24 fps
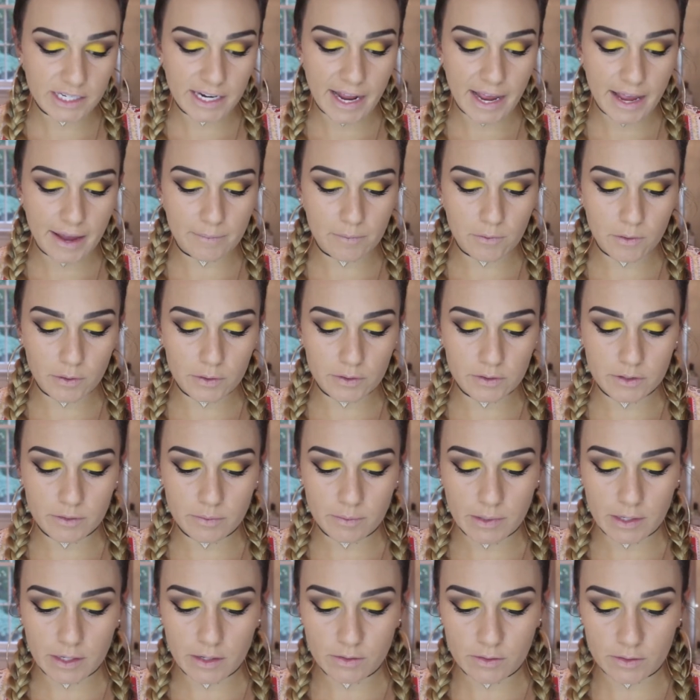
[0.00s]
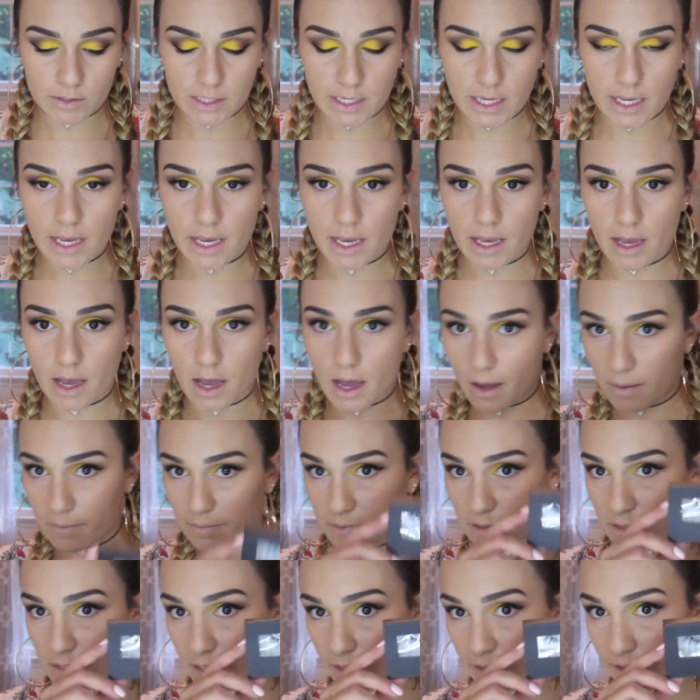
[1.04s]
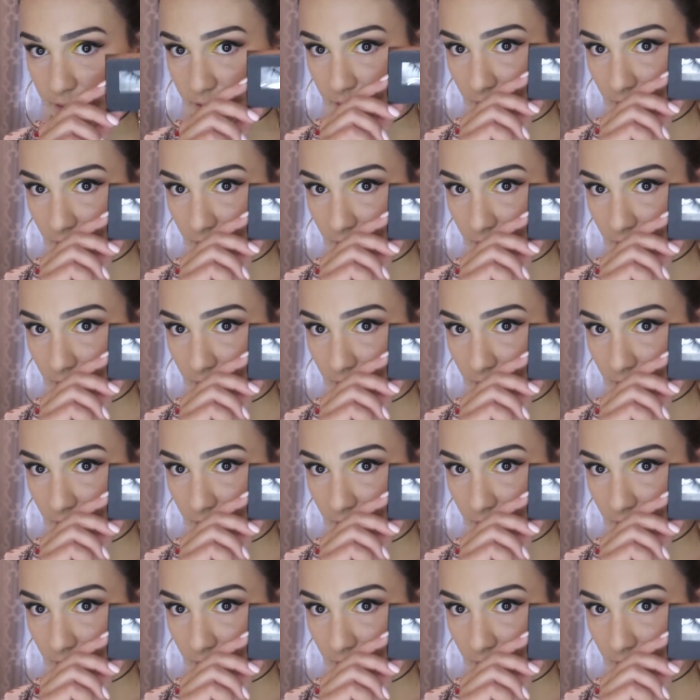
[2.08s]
today, I'm going to be using Lily